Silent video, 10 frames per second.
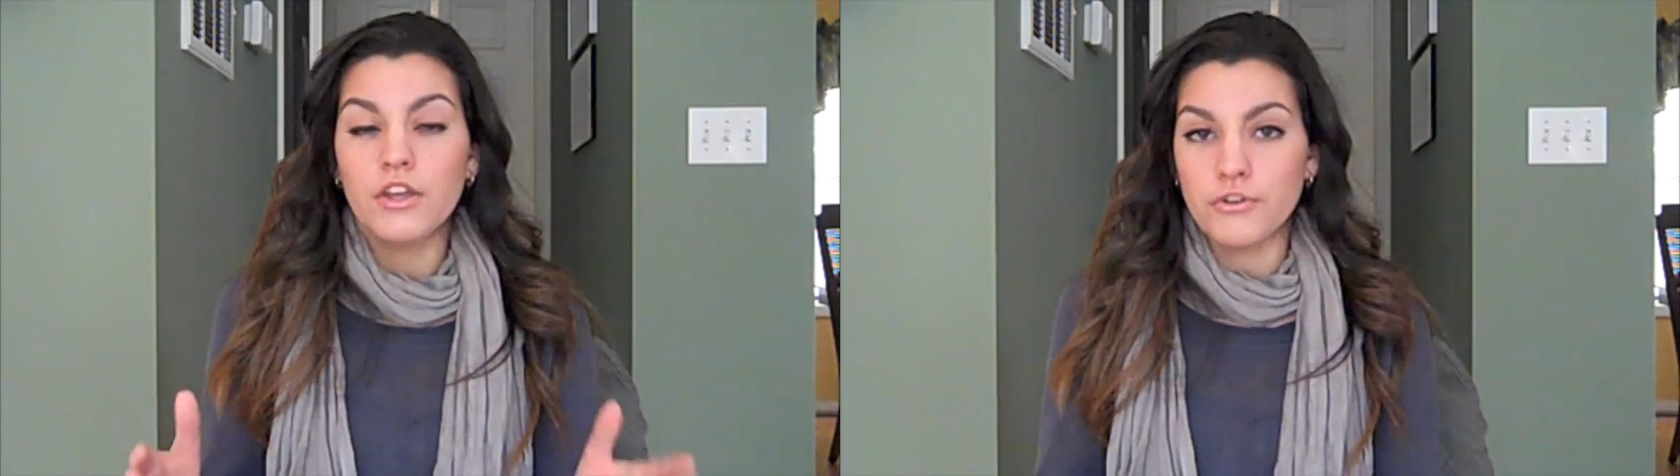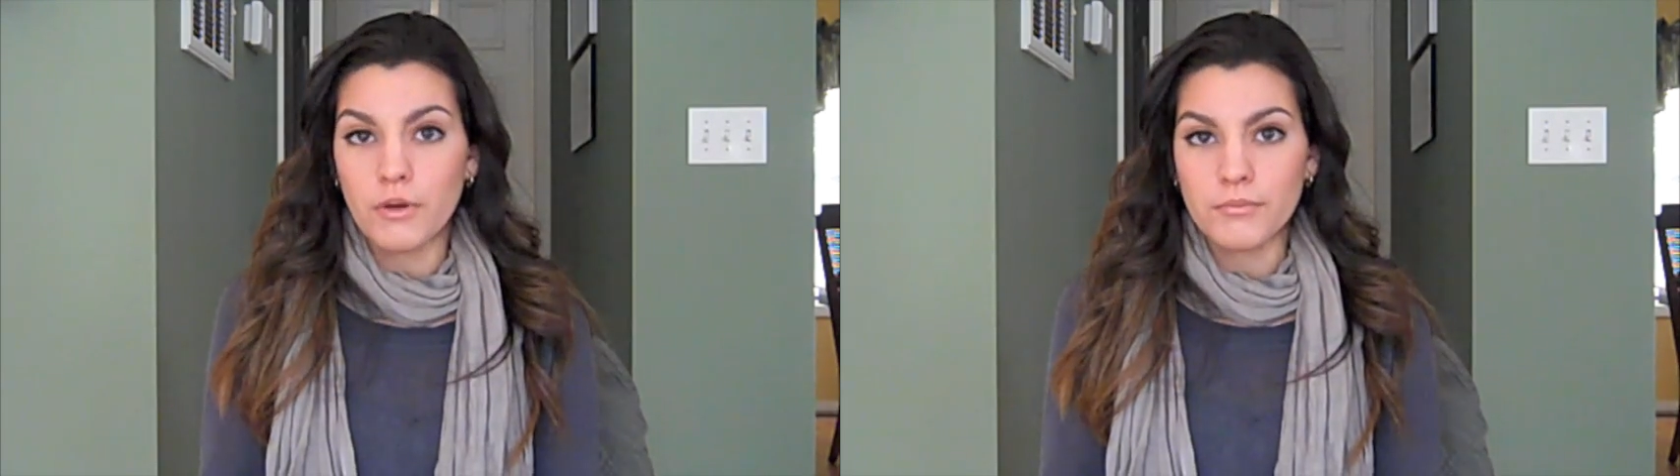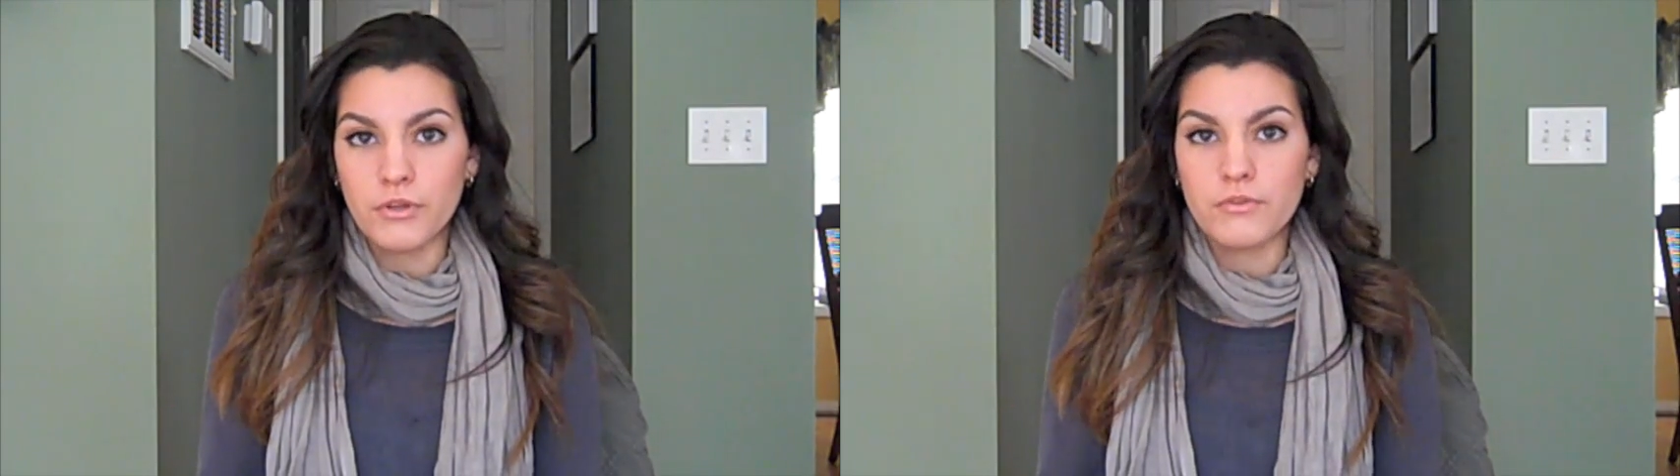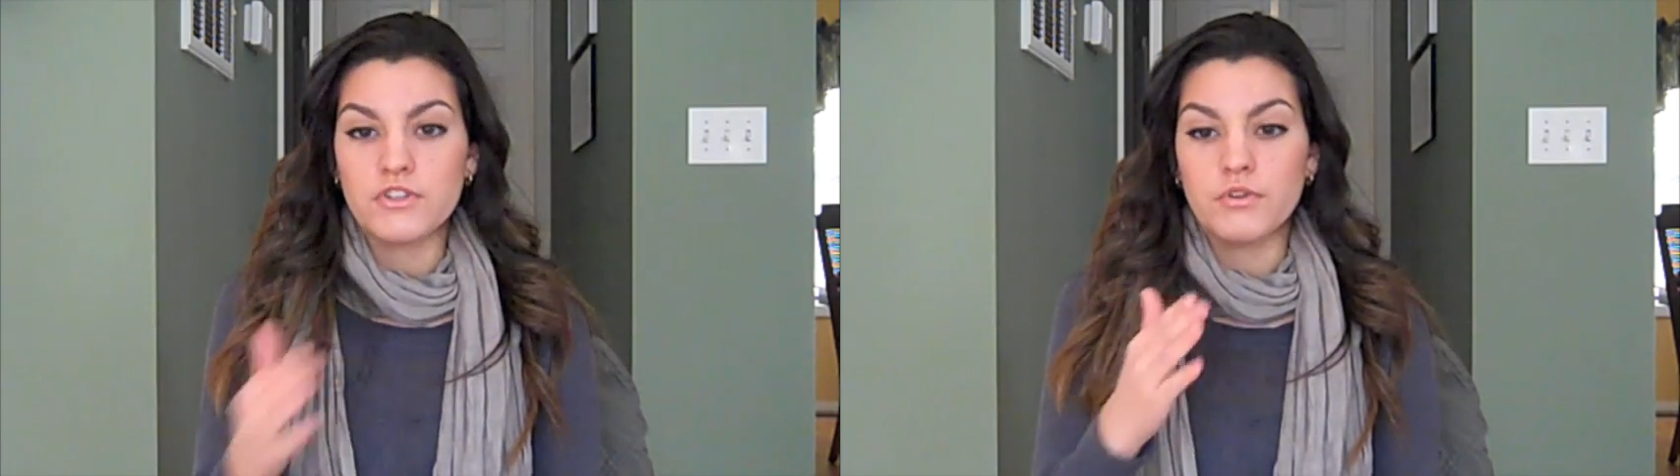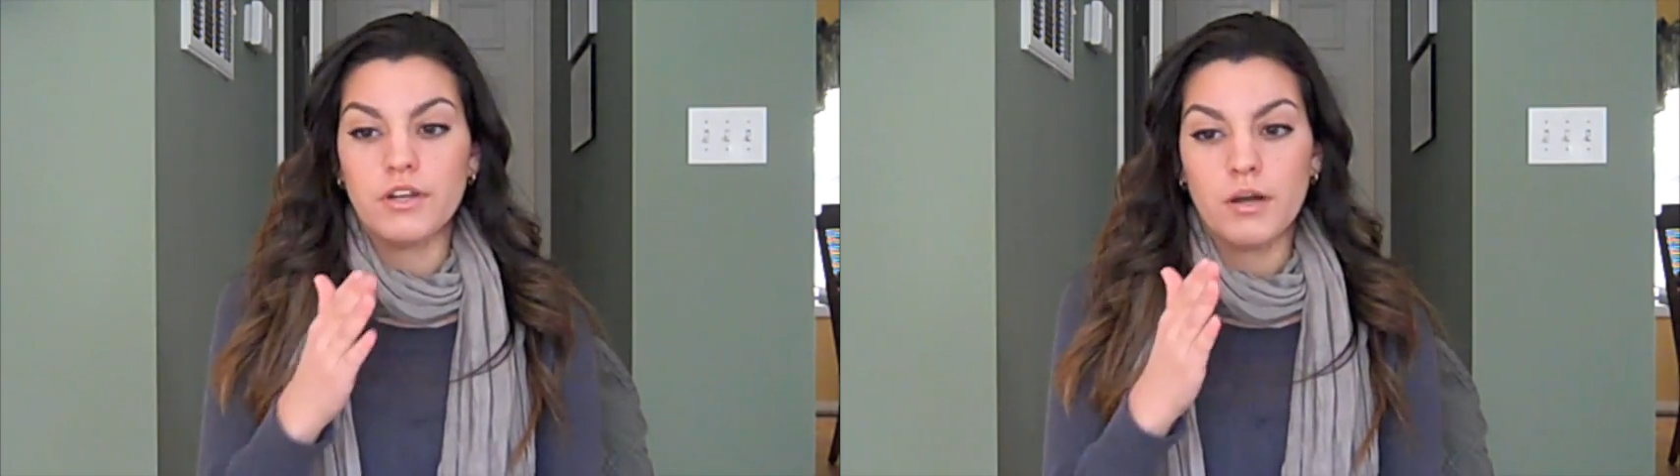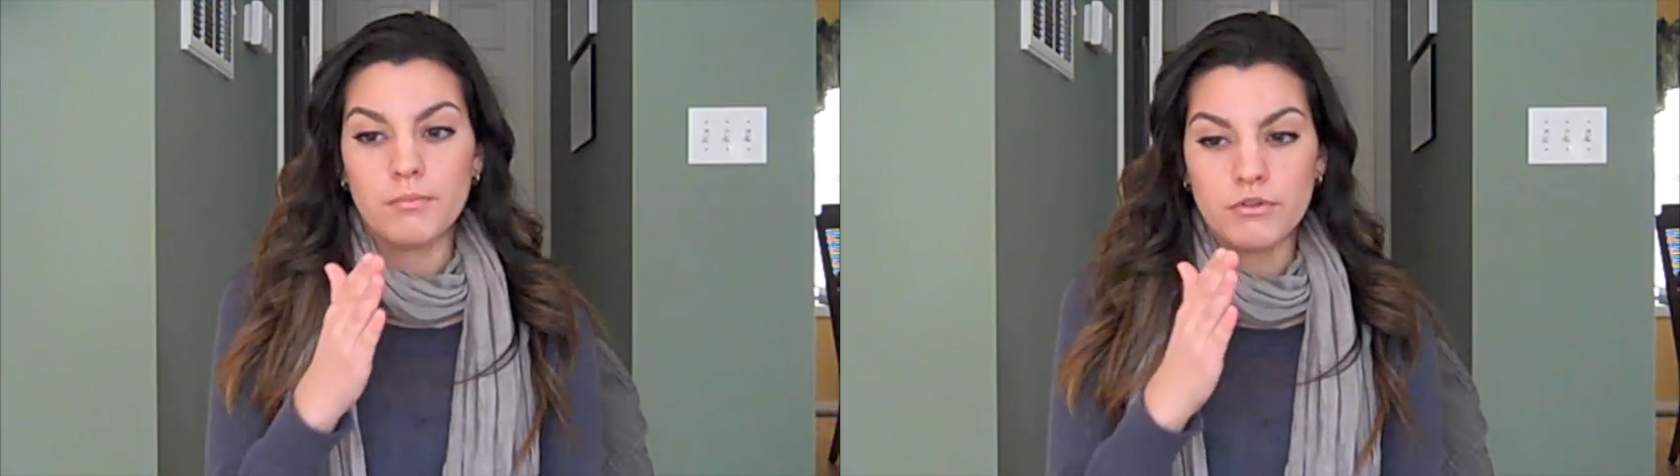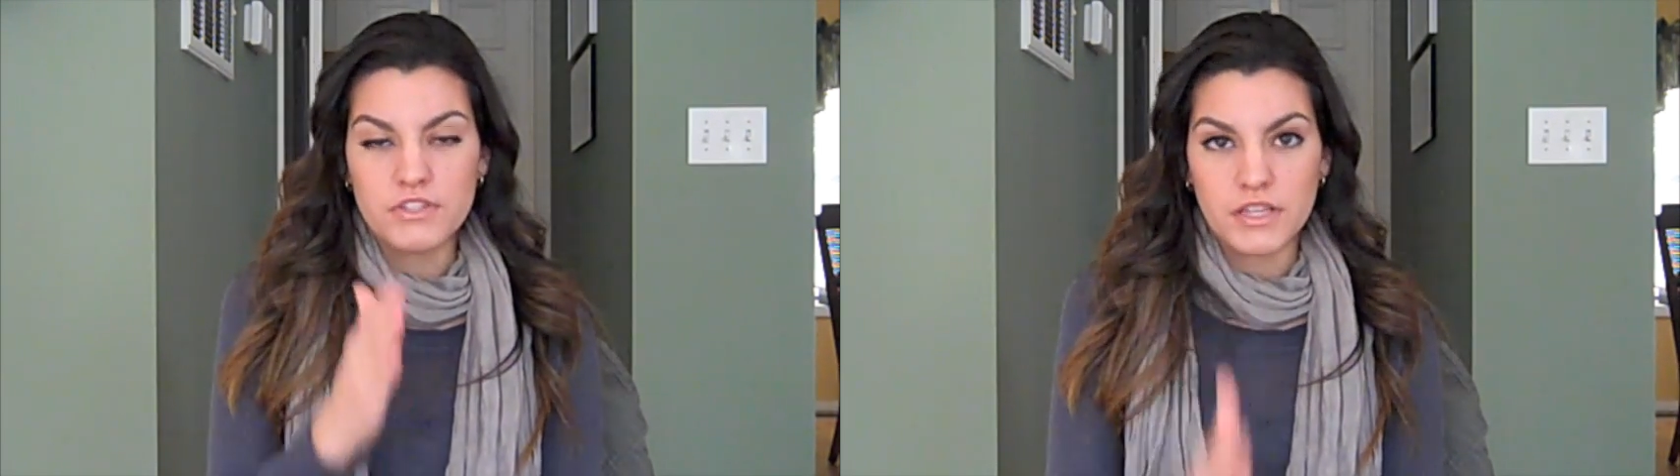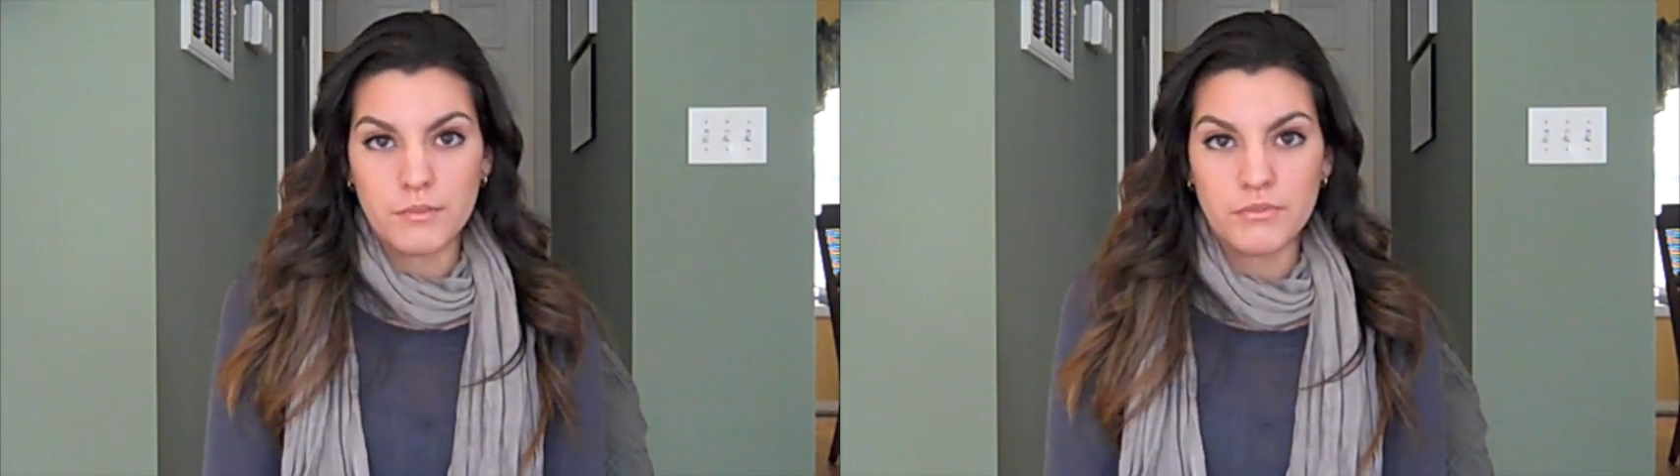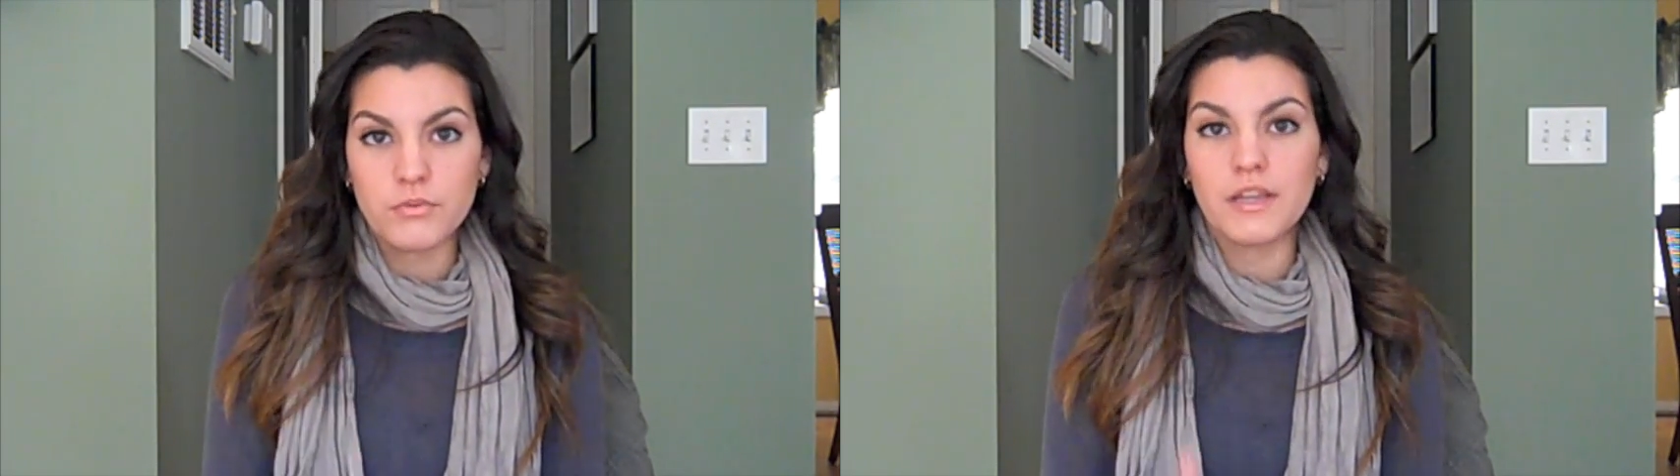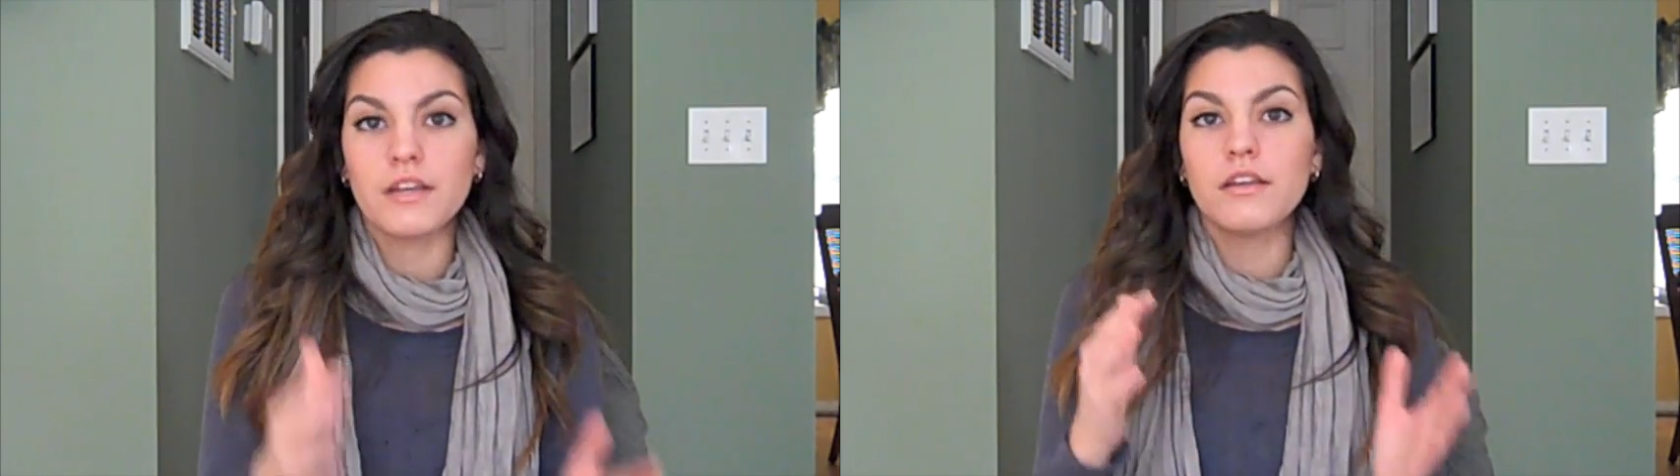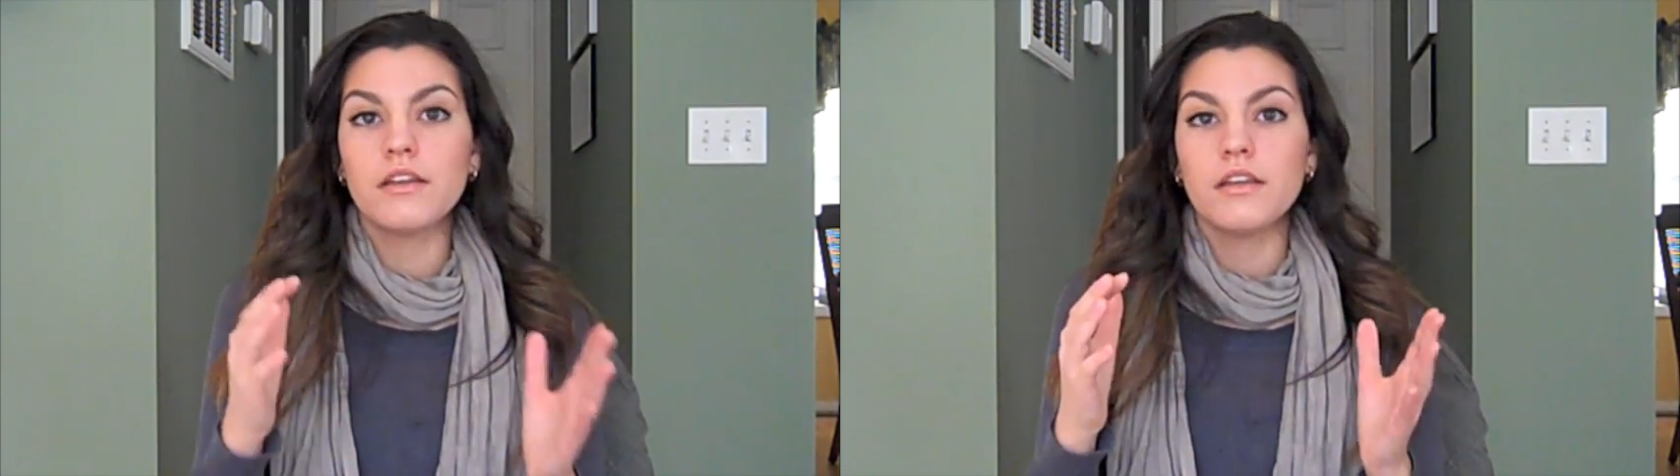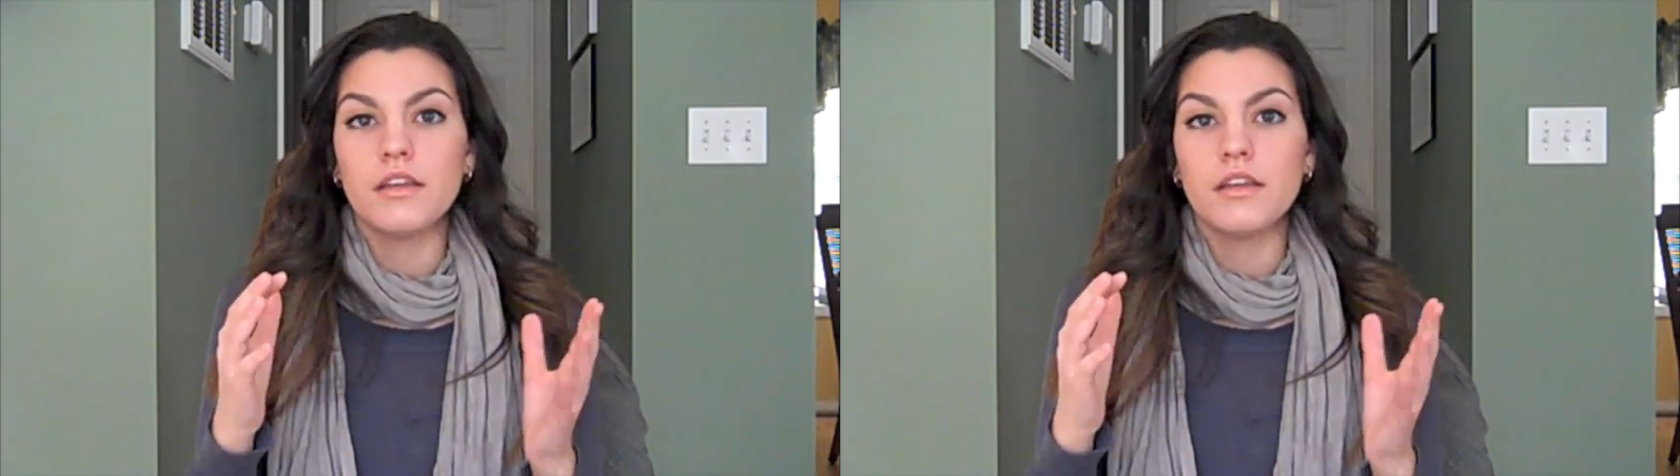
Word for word: your uploads. You can upload something in between.